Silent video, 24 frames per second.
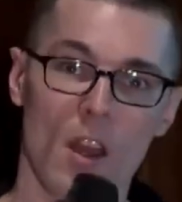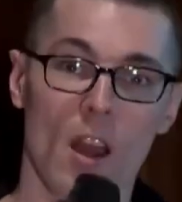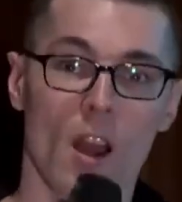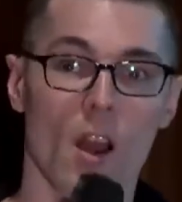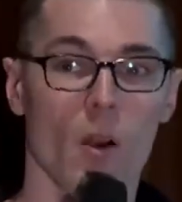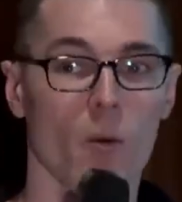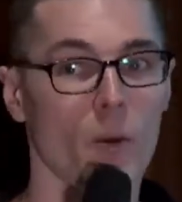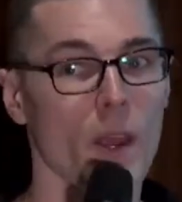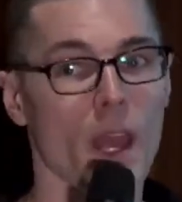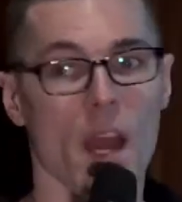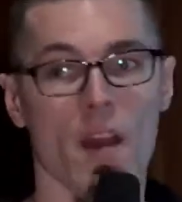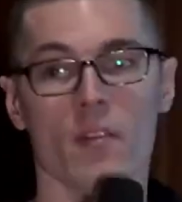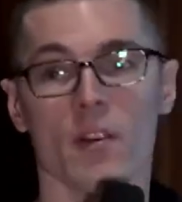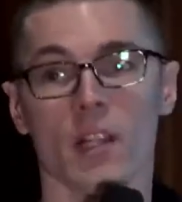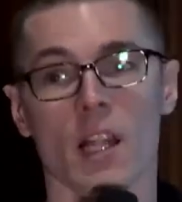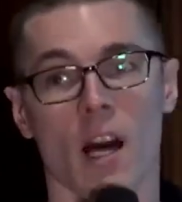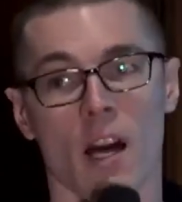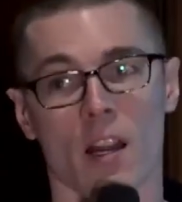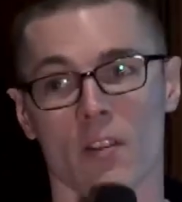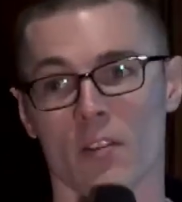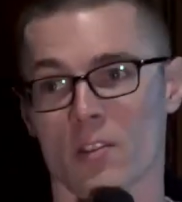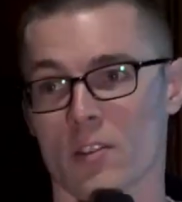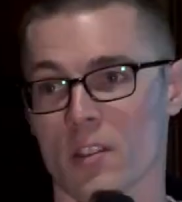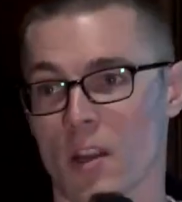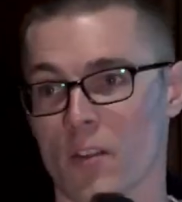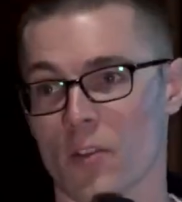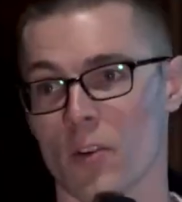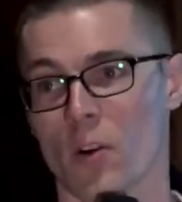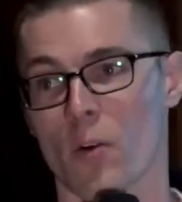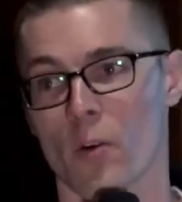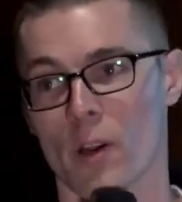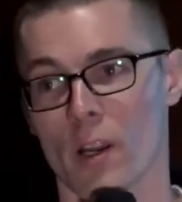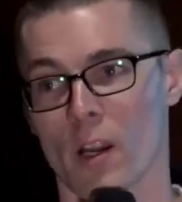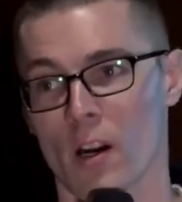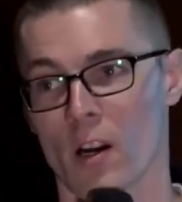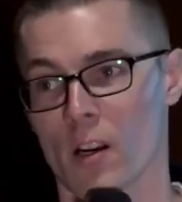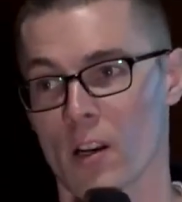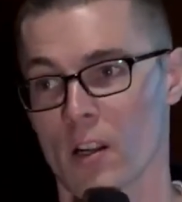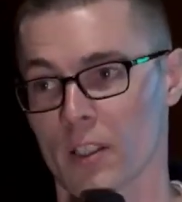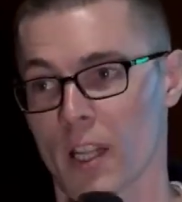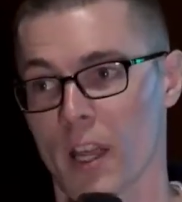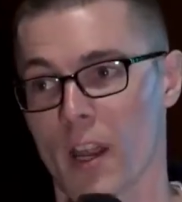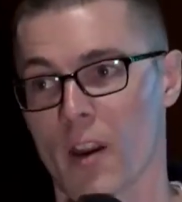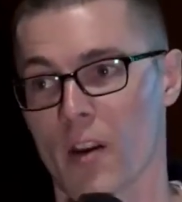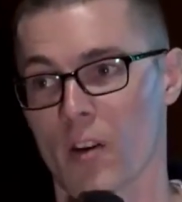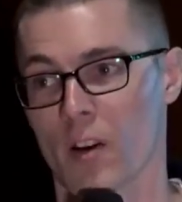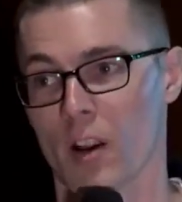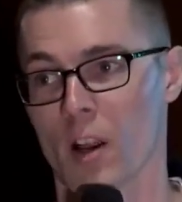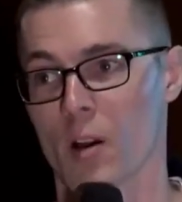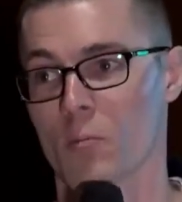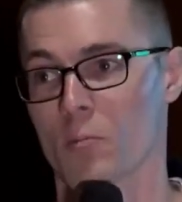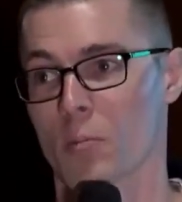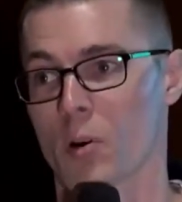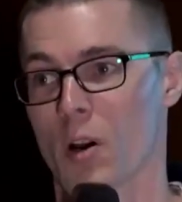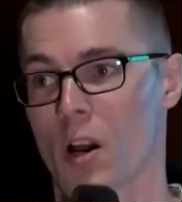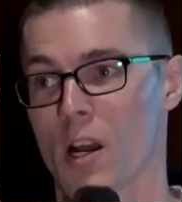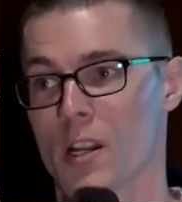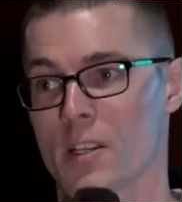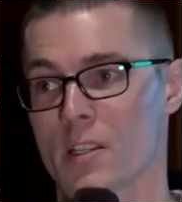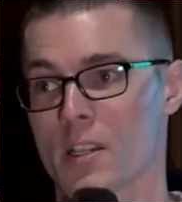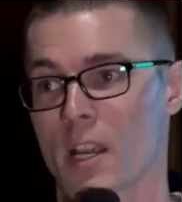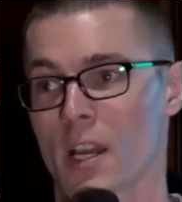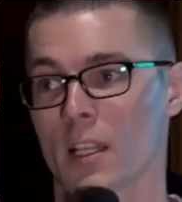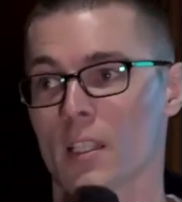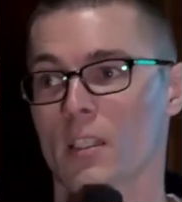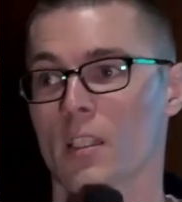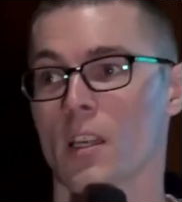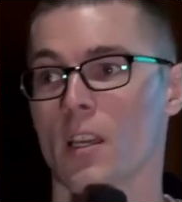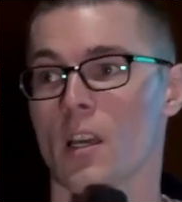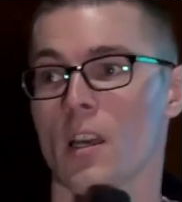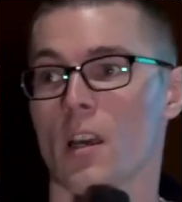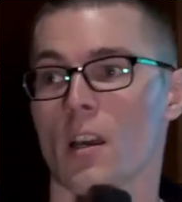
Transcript: We have a lot of stuff going on at the Aragon project.